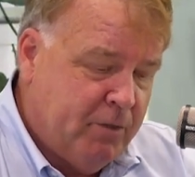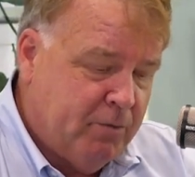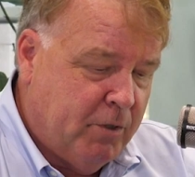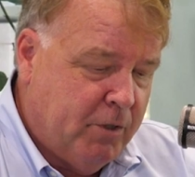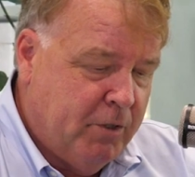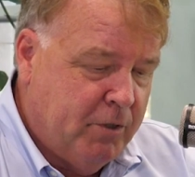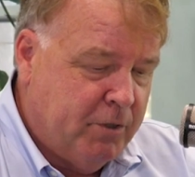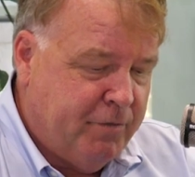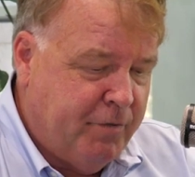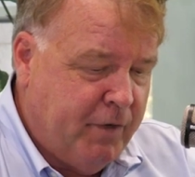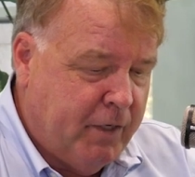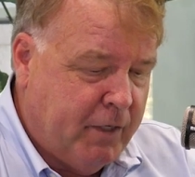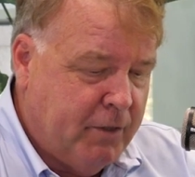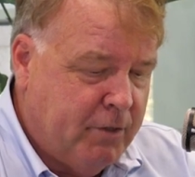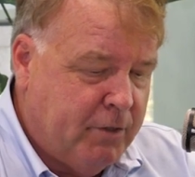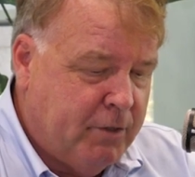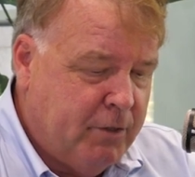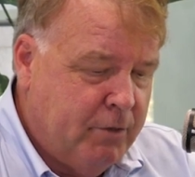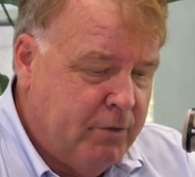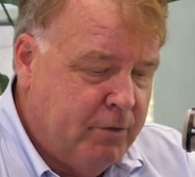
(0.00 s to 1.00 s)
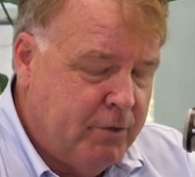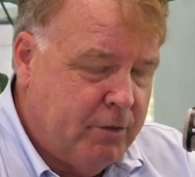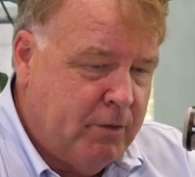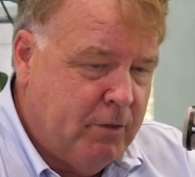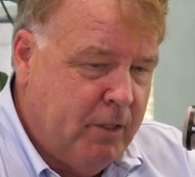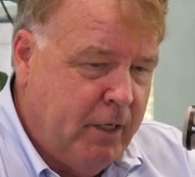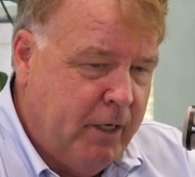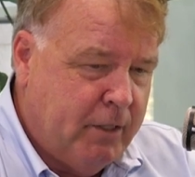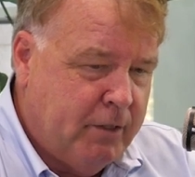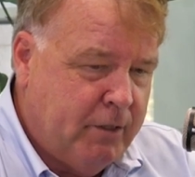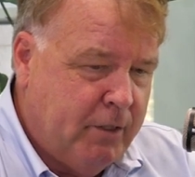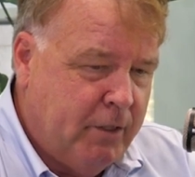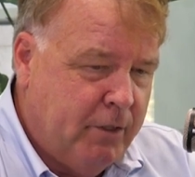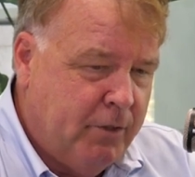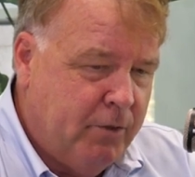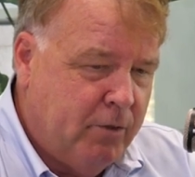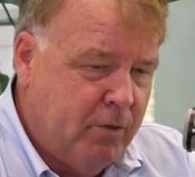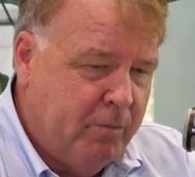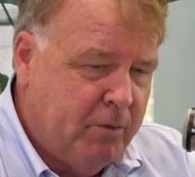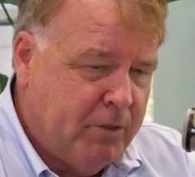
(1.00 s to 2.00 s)
one of those figures who's had
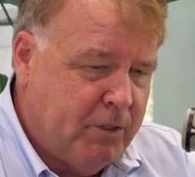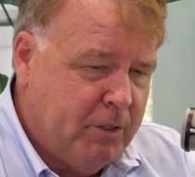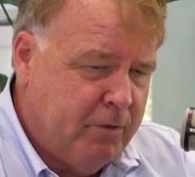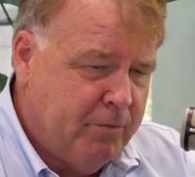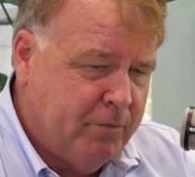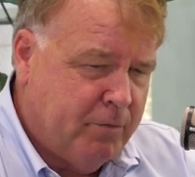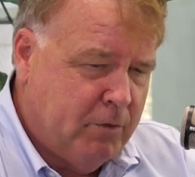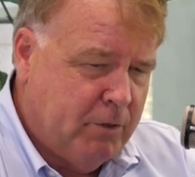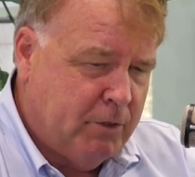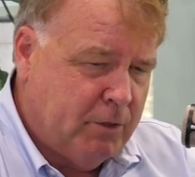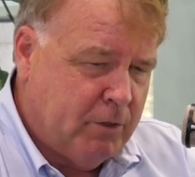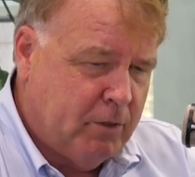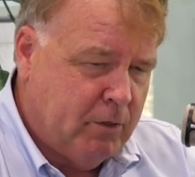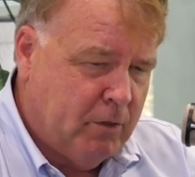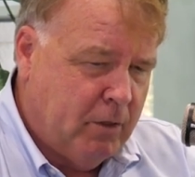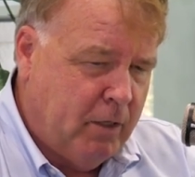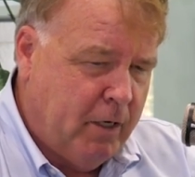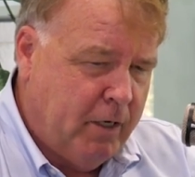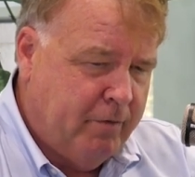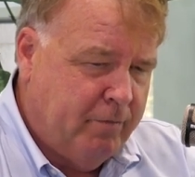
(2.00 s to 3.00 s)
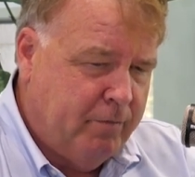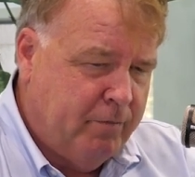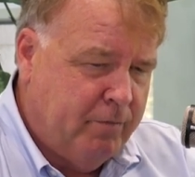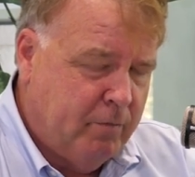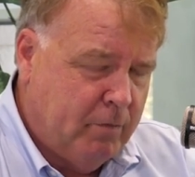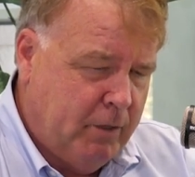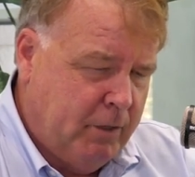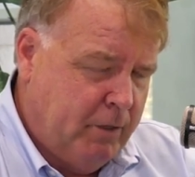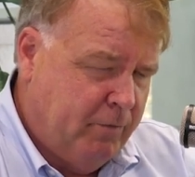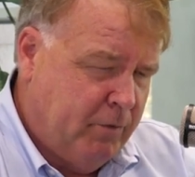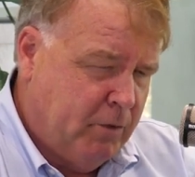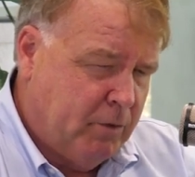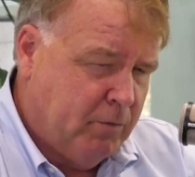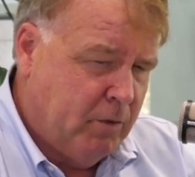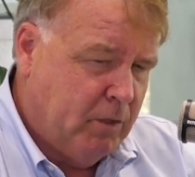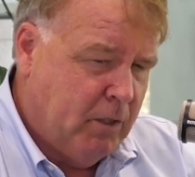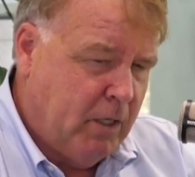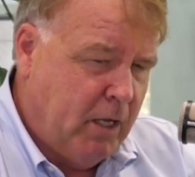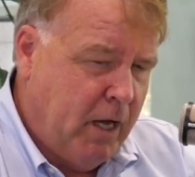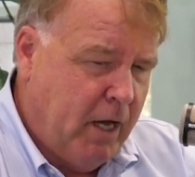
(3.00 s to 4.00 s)
enormous influence on a lot of
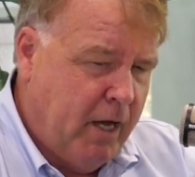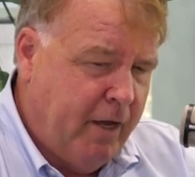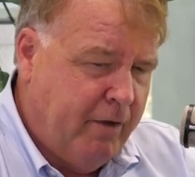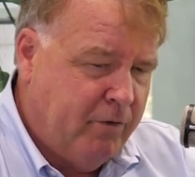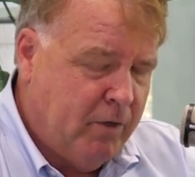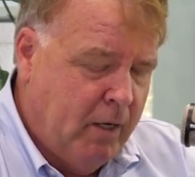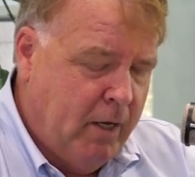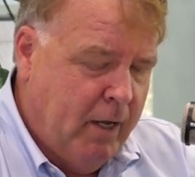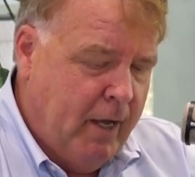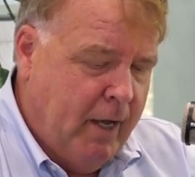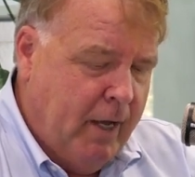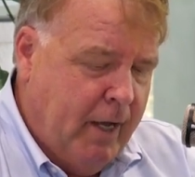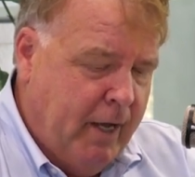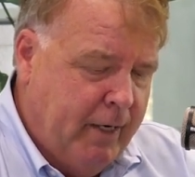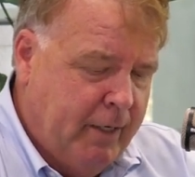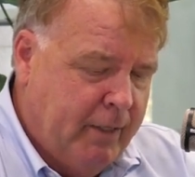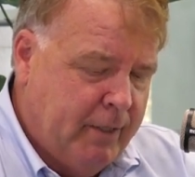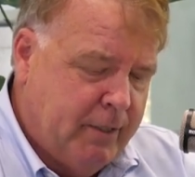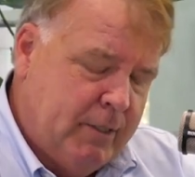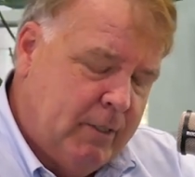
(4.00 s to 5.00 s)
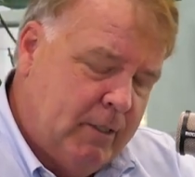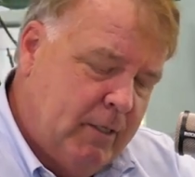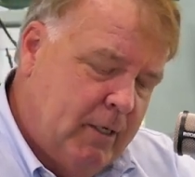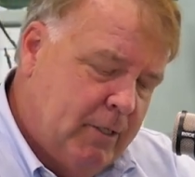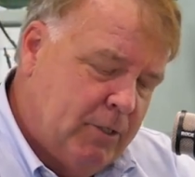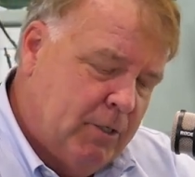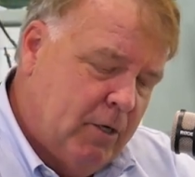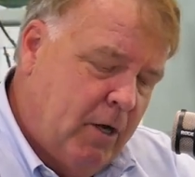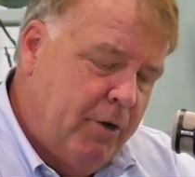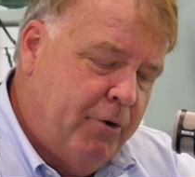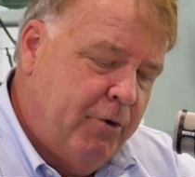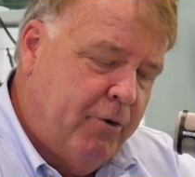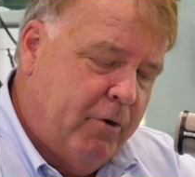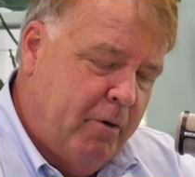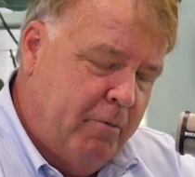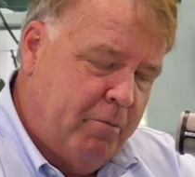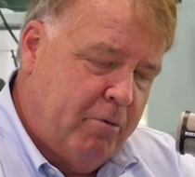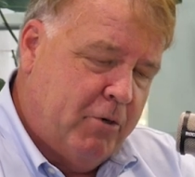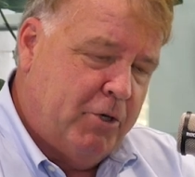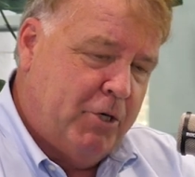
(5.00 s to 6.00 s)
individual lives and is
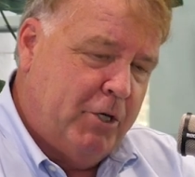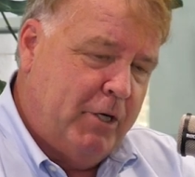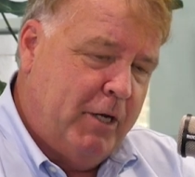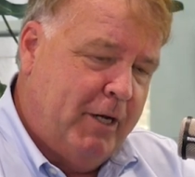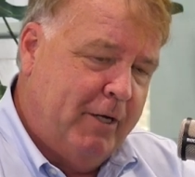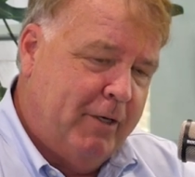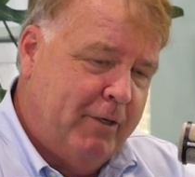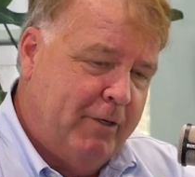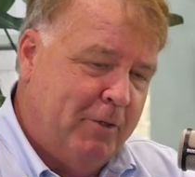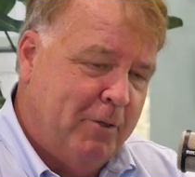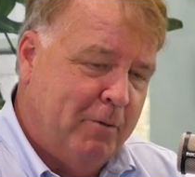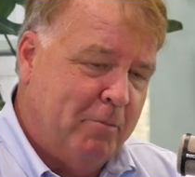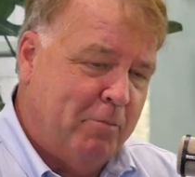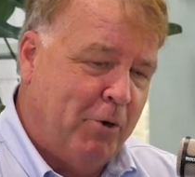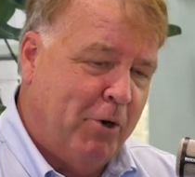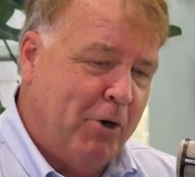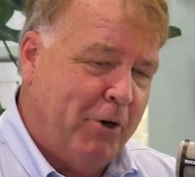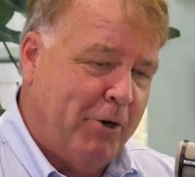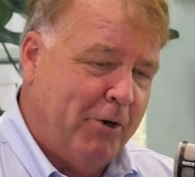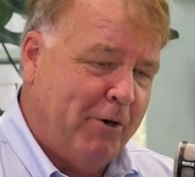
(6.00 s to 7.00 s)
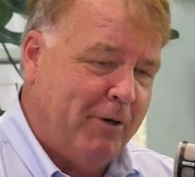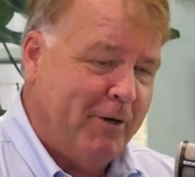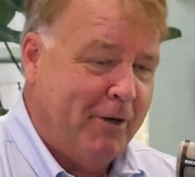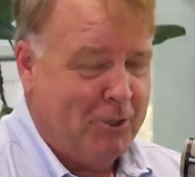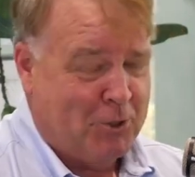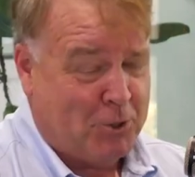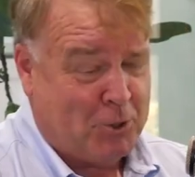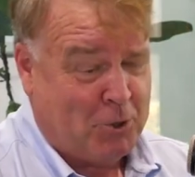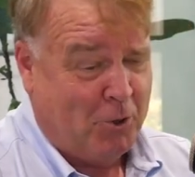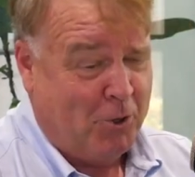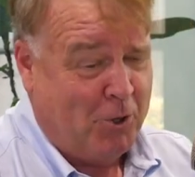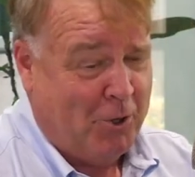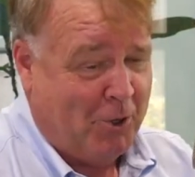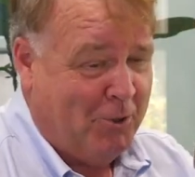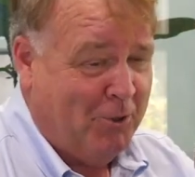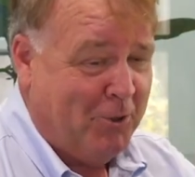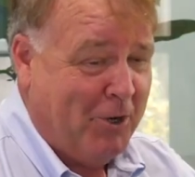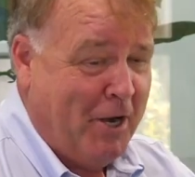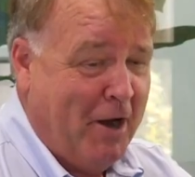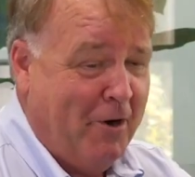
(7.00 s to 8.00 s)
underappreciated in the broader
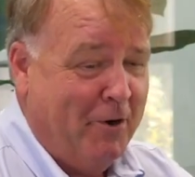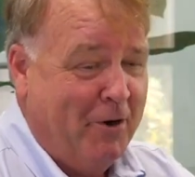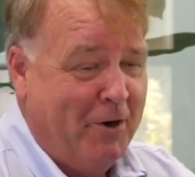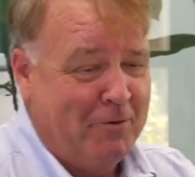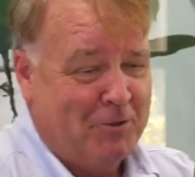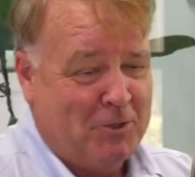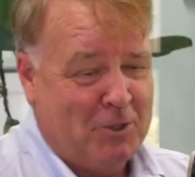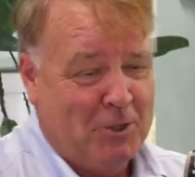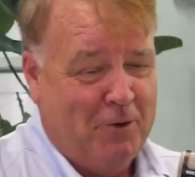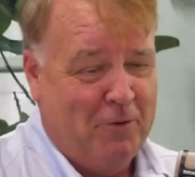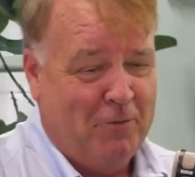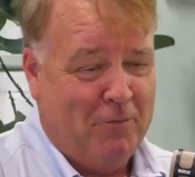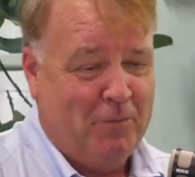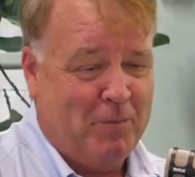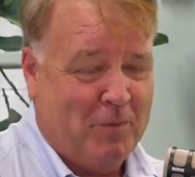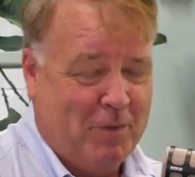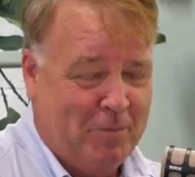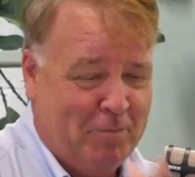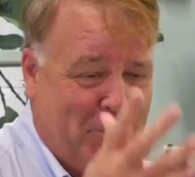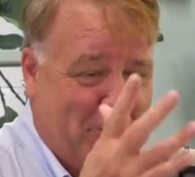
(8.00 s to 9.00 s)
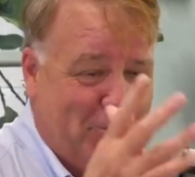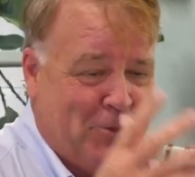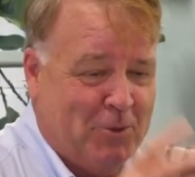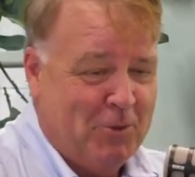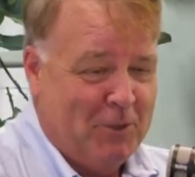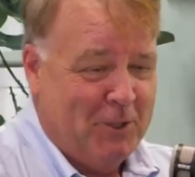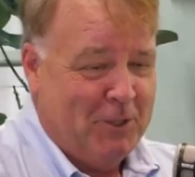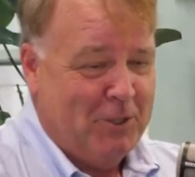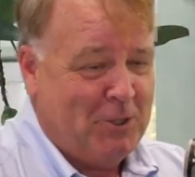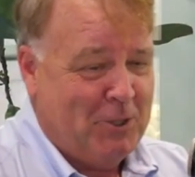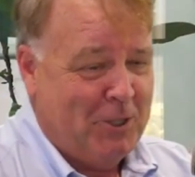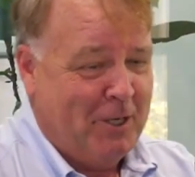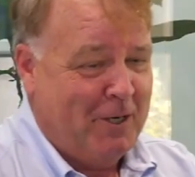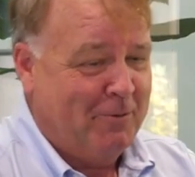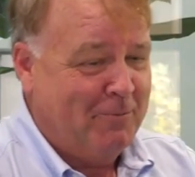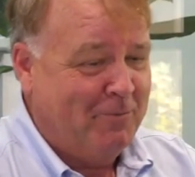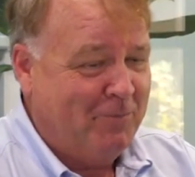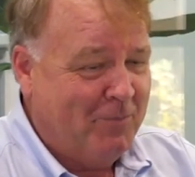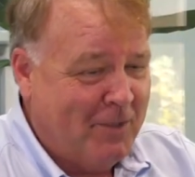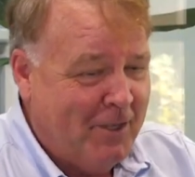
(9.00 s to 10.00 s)
historical narrative. So those who are
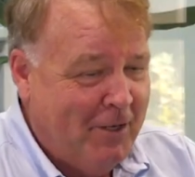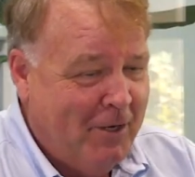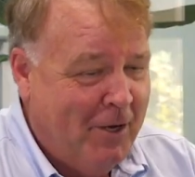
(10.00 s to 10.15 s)
listening